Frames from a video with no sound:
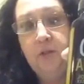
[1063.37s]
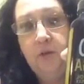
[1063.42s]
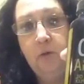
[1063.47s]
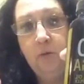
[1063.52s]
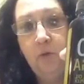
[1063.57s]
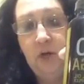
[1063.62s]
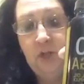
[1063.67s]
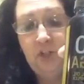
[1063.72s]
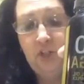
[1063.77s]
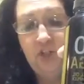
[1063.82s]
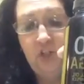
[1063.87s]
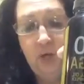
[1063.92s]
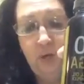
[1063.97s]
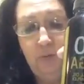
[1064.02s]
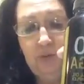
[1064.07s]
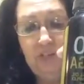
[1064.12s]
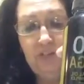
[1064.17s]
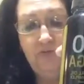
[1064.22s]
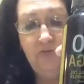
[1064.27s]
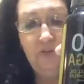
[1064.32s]
the ratio
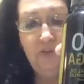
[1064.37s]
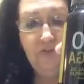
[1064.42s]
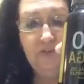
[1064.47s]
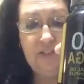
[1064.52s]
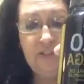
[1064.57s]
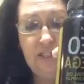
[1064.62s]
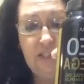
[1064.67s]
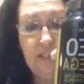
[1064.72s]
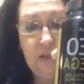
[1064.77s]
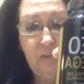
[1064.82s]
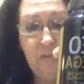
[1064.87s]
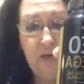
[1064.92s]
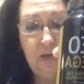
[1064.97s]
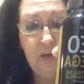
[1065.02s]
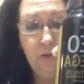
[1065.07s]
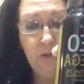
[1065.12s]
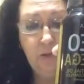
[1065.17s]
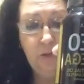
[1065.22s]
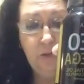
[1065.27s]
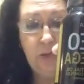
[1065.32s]
is 15
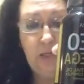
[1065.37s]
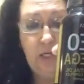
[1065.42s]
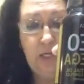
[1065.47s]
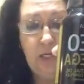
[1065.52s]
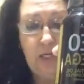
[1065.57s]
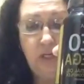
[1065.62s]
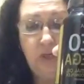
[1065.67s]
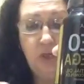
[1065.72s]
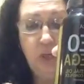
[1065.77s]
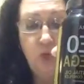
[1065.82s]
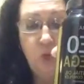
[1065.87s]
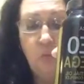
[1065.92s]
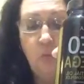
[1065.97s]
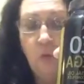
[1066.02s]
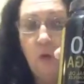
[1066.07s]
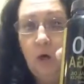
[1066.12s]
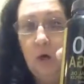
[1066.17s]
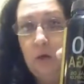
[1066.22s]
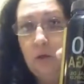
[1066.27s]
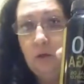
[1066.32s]
omega-3 to
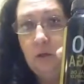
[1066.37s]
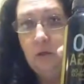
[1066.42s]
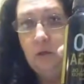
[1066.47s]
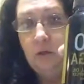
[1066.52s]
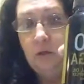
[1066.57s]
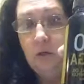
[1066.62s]
1.